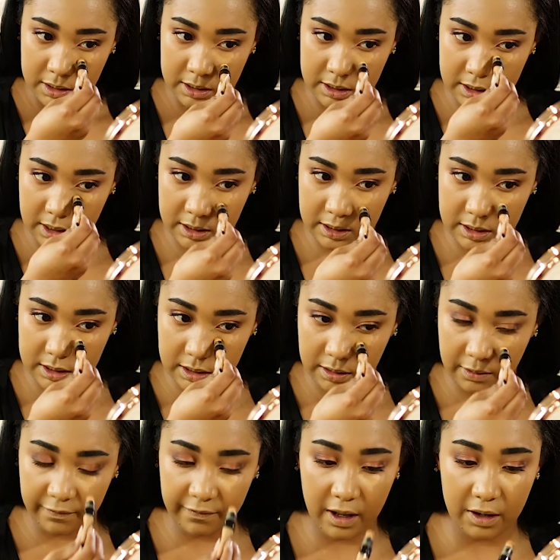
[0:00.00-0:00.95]
Since
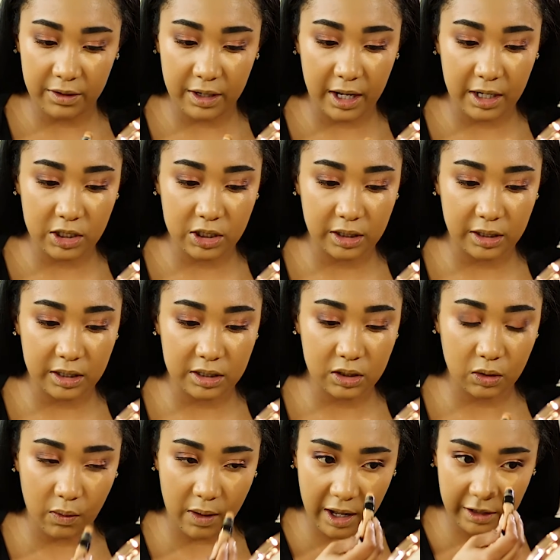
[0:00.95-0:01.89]
the foundation
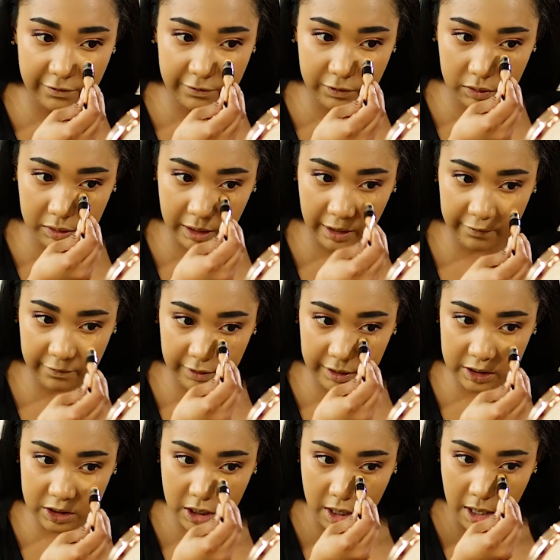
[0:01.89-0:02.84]
is quite full
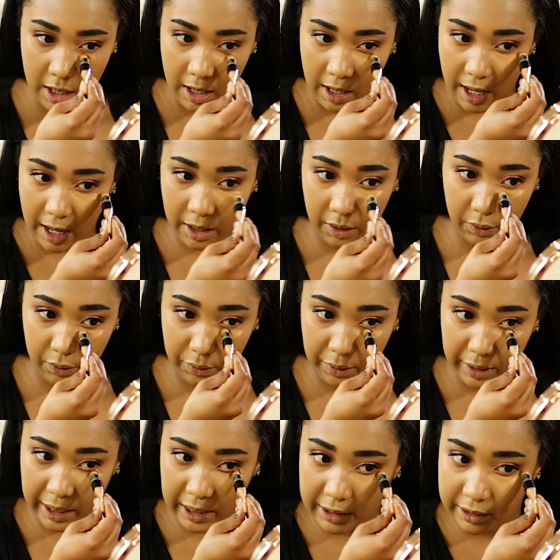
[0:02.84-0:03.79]
coverage, I
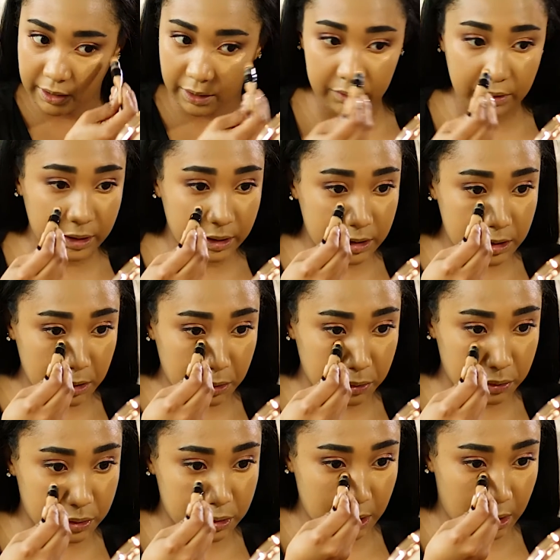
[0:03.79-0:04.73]
really don't need to
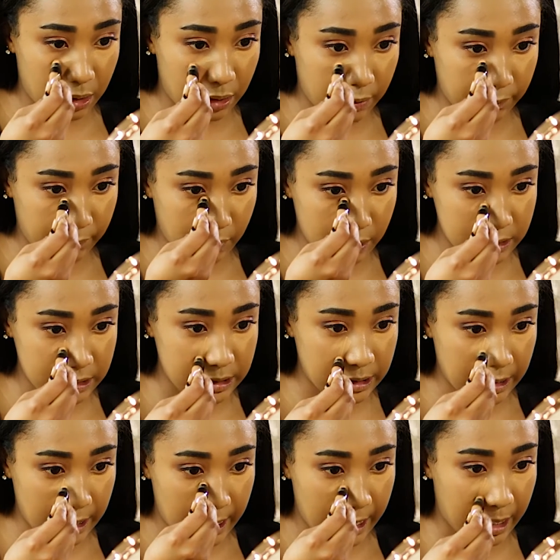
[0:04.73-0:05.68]
use a lot of
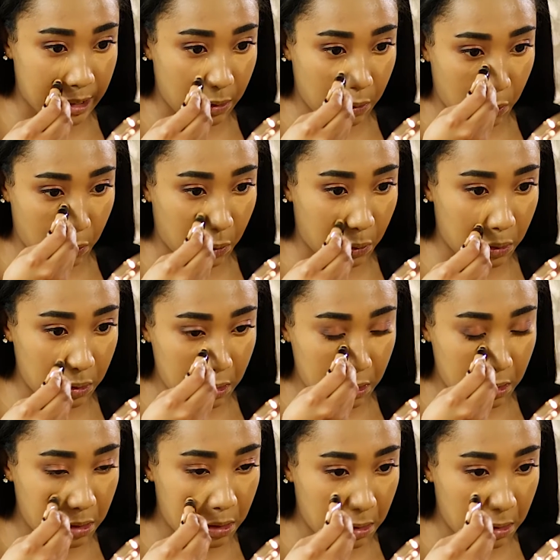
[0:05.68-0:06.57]
concealer at all.